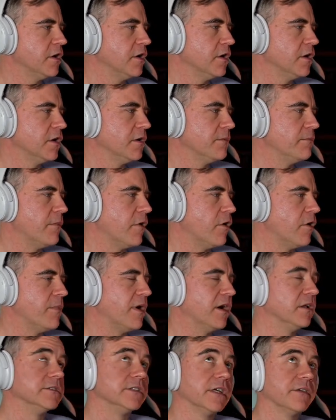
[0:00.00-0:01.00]
mobile
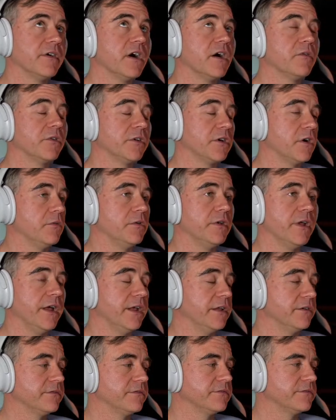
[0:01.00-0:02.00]
dev, I would go
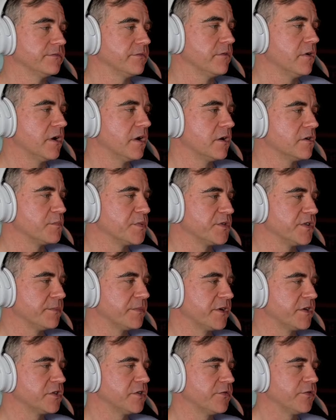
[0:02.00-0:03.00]
native 100%.
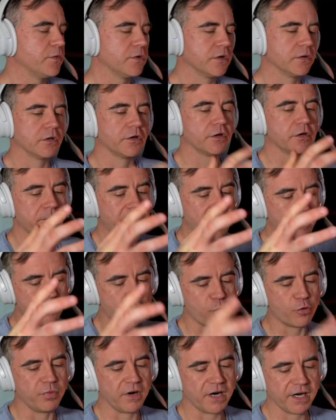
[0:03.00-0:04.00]
Because if you want to learn about
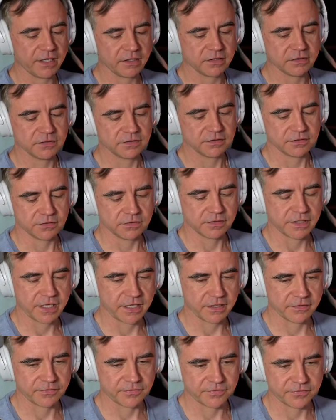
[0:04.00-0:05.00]
mobile,
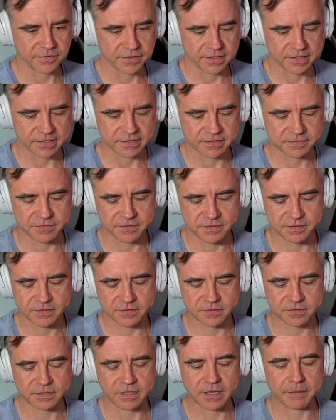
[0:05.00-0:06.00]
native is
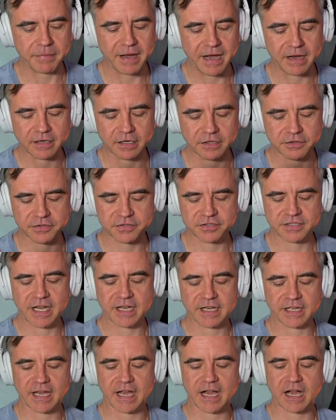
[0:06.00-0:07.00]
about
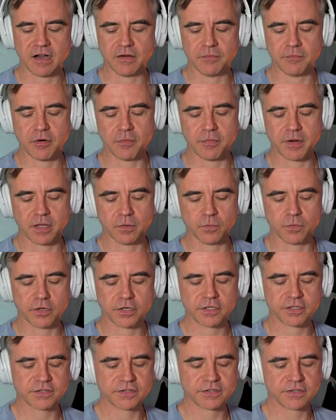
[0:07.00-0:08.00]
understanding how mobile
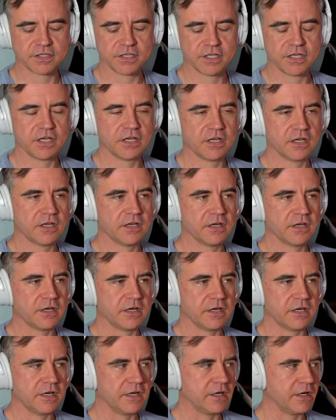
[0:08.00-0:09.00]
works.
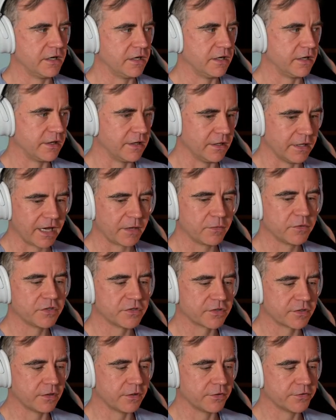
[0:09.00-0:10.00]
The language is
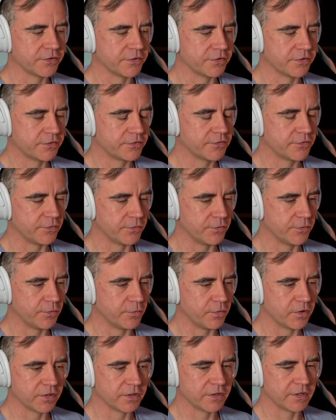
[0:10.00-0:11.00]
closer
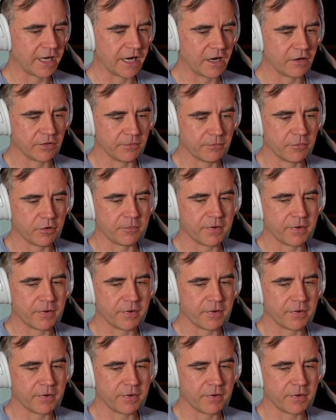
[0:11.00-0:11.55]
to how the mobile